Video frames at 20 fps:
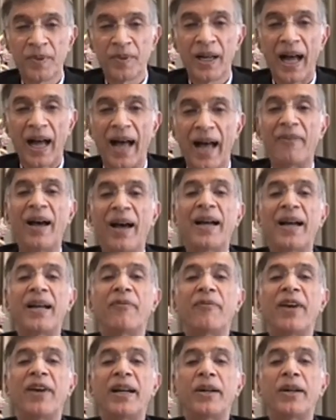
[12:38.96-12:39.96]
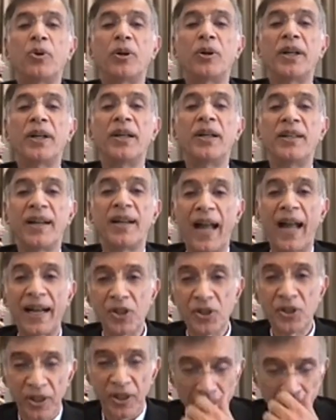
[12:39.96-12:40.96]
I've had a very good
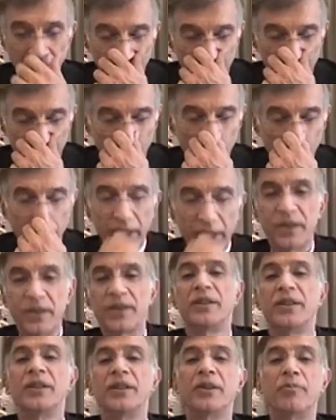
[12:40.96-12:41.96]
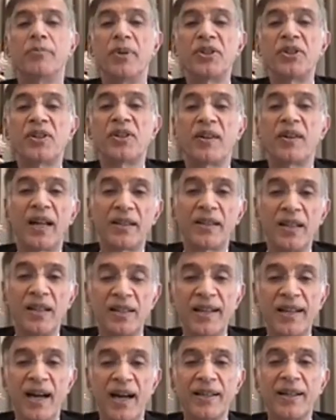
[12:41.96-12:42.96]
interaction with Mr.
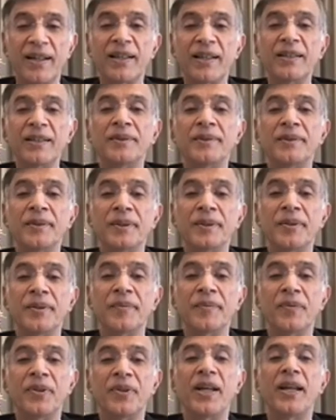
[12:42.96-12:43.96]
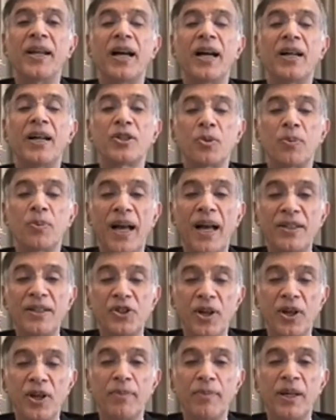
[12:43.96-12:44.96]
Ratan Tata, the erstwhile
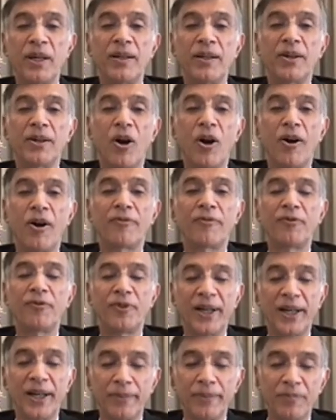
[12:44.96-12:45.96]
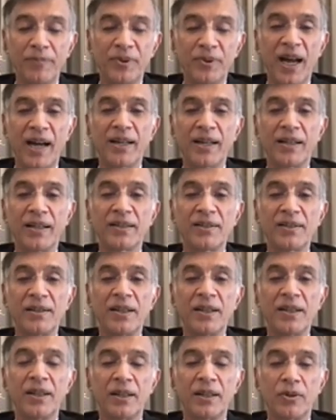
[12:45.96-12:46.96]
chairman of
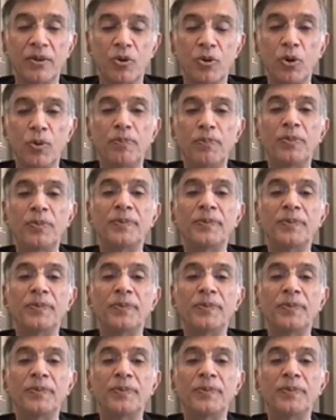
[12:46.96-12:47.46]
Tata's group,